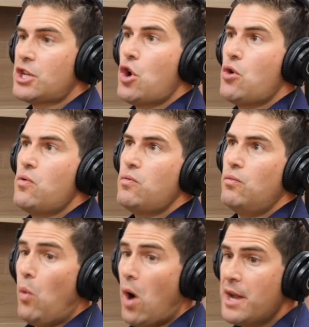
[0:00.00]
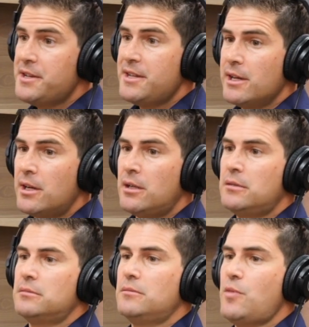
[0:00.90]
So one
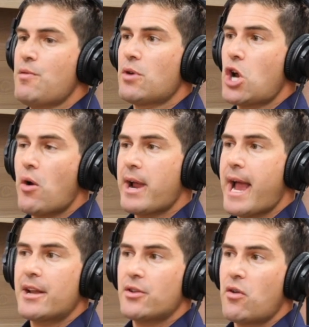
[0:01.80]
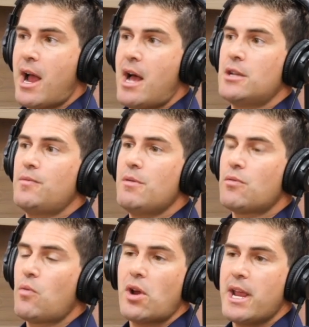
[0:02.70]
deal, we were going out of the ground. We
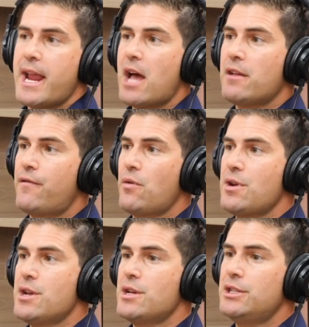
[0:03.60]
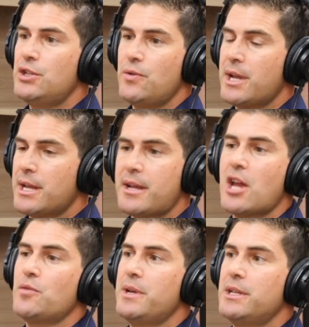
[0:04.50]
were working in California doing
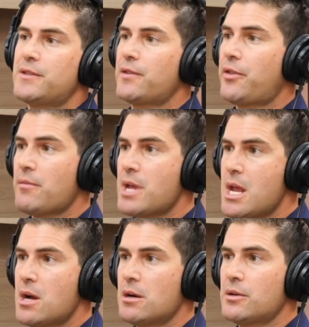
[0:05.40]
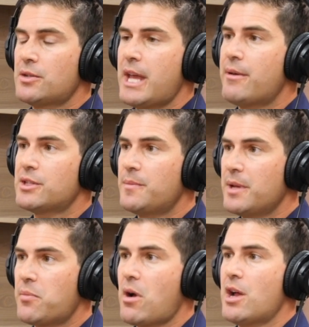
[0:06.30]
entitlements for 3 years. That was a
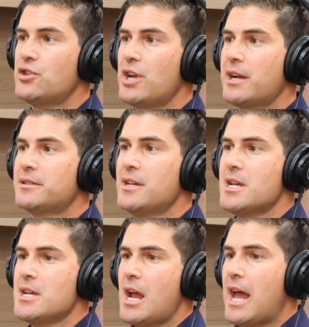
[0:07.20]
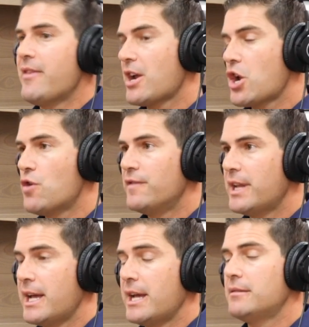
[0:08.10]
big project. And then
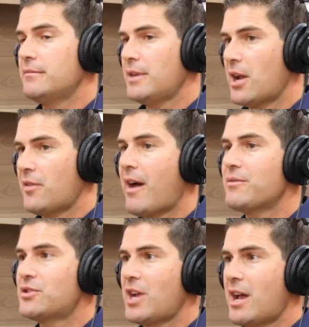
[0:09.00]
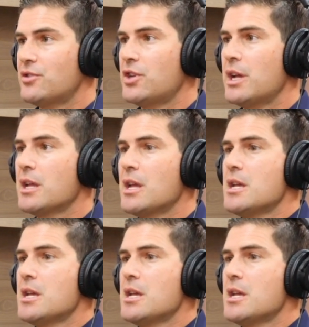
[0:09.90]
COVID hit, that was challenging.